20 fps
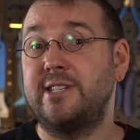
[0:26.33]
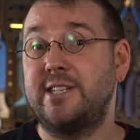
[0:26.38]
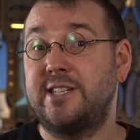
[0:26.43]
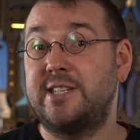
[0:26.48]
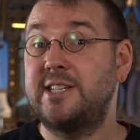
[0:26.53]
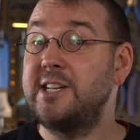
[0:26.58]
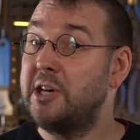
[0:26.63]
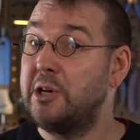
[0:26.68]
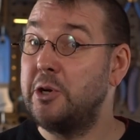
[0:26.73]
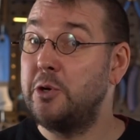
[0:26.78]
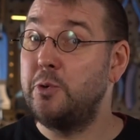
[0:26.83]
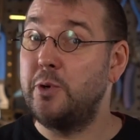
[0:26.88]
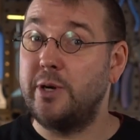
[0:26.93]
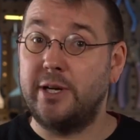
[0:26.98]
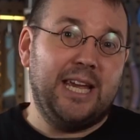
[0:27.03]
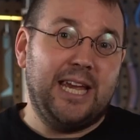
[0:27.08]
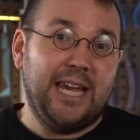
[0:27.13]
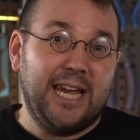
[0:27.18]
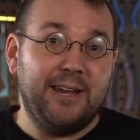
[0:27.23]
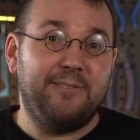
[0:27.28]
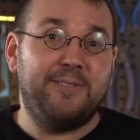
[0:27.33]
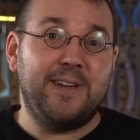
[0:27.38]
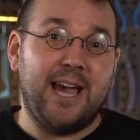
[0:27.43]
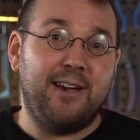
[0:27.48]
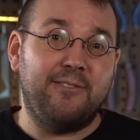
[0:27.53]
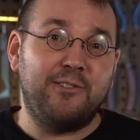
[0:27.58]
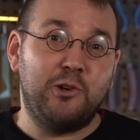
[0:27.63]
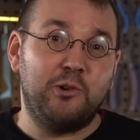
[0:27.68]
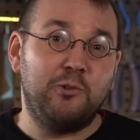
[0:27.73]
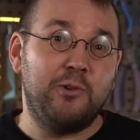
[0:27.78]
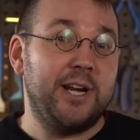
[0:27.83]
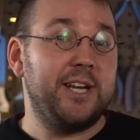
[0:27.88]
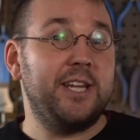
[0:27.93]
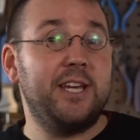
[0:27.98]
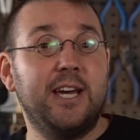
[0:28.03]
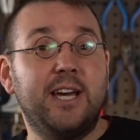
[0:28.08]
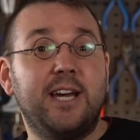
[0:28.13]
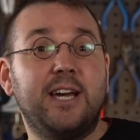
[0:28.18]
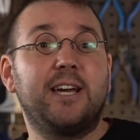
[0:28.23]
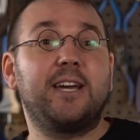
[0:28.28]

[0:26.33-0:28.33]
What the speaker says: So if you haven't already,